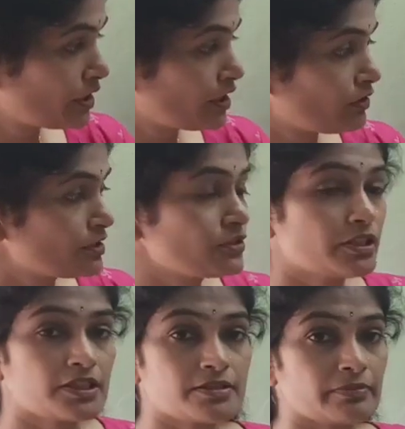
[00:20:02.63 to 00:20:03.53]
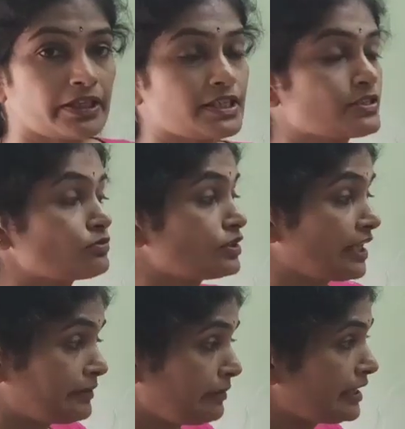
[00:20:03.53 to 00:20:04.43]
Here also it is minus 2.
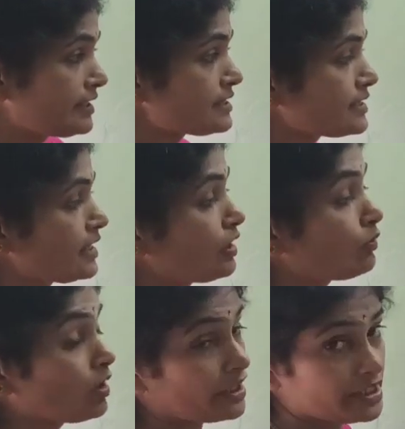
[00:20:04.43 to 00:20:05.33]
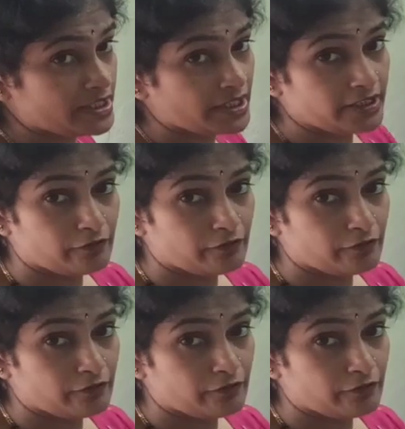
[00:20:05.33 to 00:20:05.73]
That means what is it?